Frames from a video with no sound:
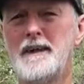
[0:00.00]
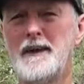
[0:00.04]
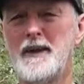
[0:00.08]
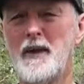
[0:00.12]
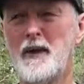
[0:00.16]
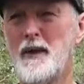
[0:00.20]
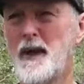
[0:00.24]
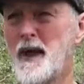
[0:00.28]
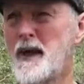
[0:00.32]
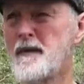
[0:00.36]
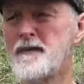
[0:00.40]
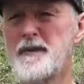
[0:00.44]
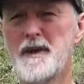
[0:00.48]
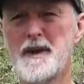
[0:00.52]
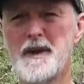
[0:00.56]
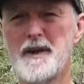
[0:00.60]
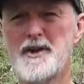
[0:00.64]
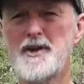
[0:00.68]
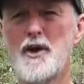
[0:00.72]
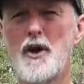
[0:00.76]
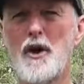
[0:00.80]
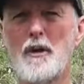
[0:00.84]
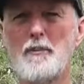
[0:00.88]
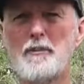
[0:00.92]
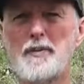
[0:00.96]
on over the
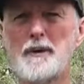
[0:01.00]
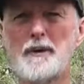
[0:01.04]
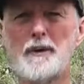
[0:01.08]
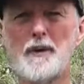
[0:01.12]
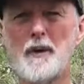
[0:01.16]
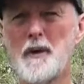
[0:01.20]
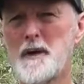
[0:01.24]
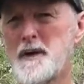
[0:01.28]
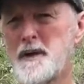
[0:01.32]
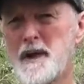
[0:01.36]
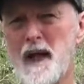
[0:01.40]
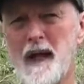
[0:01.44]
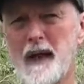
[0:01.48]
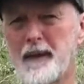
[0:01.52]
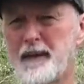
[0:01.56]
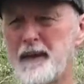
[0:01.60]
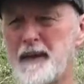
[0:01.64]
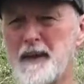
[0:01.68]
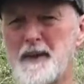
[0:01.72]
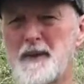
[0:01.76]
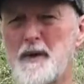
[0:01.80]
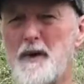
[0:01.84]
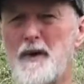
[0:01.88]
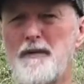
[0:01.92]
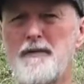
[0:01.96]
top, or take
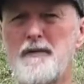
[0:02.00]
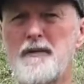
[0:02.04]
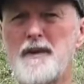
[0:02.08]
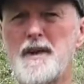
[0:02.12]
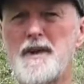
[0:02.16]
this off